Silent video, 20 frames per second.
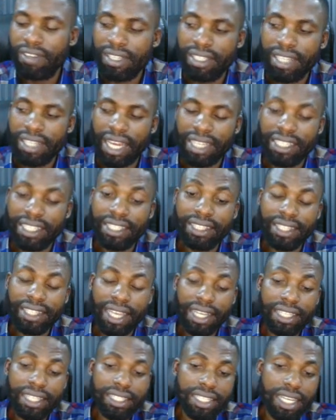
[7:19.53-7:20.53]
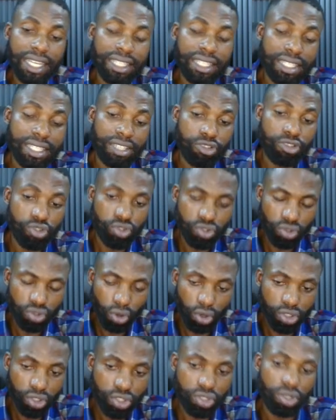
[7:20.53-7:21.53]
intelligent
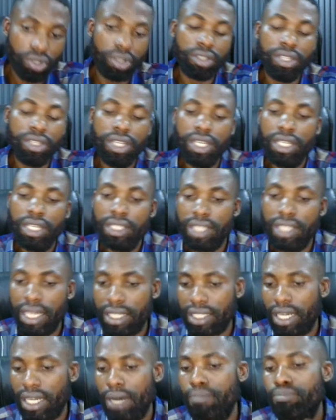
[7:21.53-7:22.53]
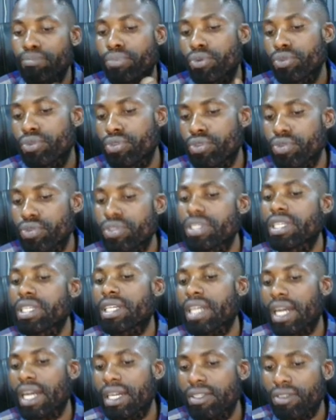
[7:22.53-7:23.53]
instruction. It can produce the
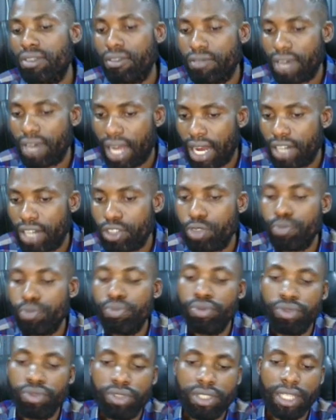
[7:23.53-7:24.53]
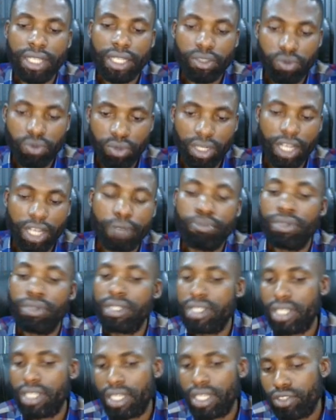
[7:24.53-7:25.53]
kind of output that will
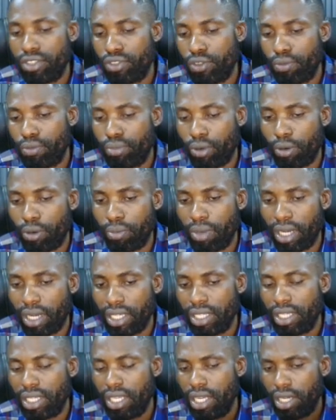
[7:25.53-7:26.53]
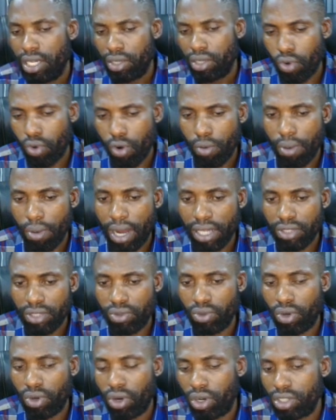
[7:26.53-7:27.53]
represent you properly. Go back
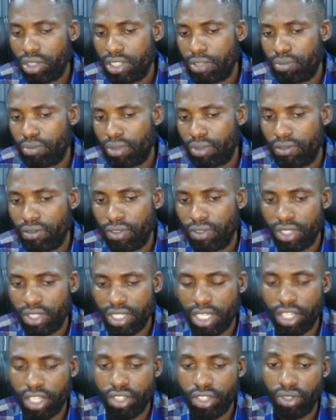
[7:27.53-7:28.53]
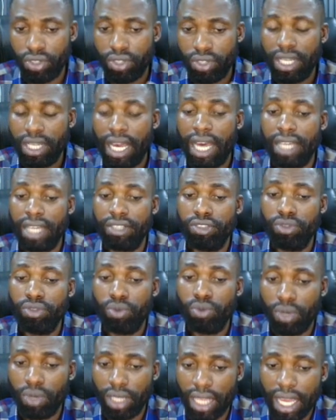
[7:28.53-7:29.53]
to all the previous sections and
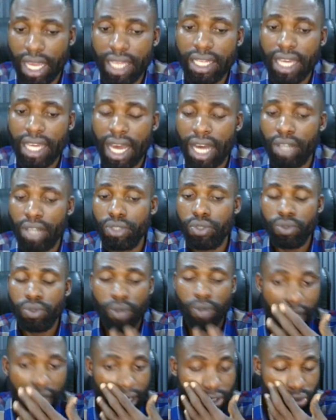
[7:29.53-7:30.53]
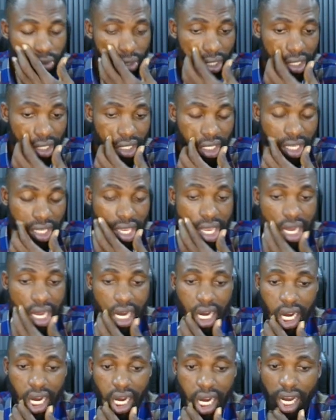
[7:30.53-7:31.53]
you will learn how to actually
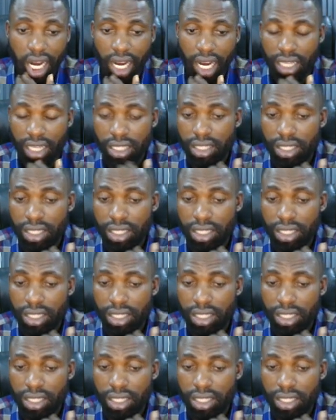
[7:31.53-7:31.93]
uh,